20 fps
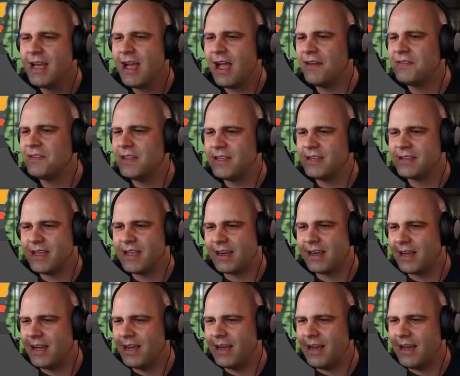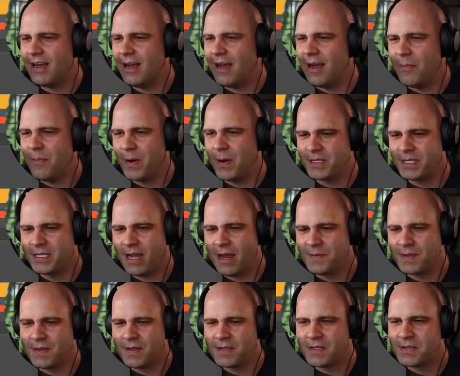I've said this like a bunch of
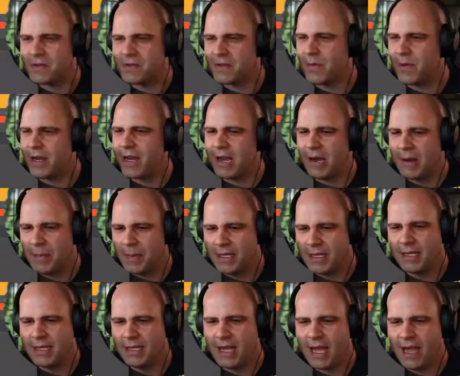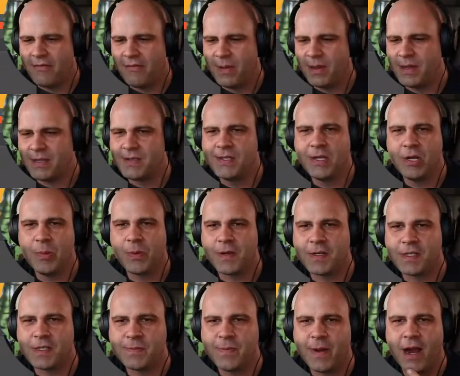times on this stream right now, but I've been super
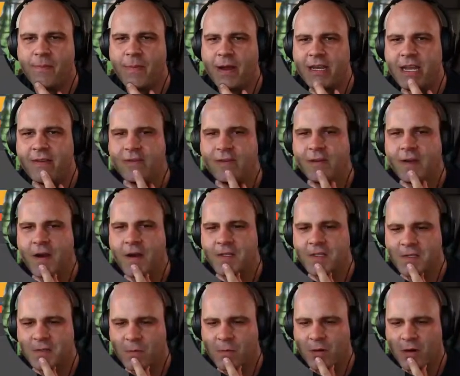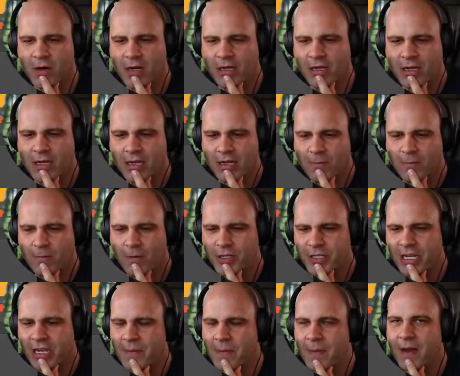inspired by David Carson's work,
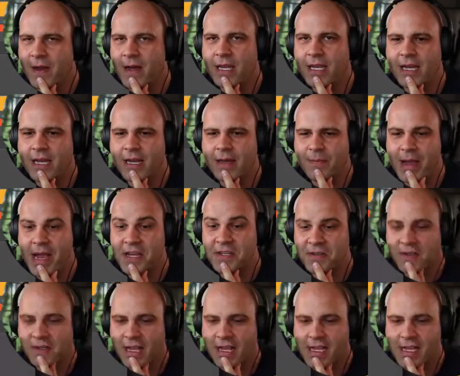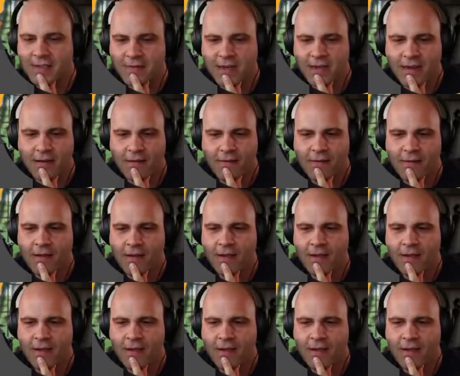watching him on Masterclass right now.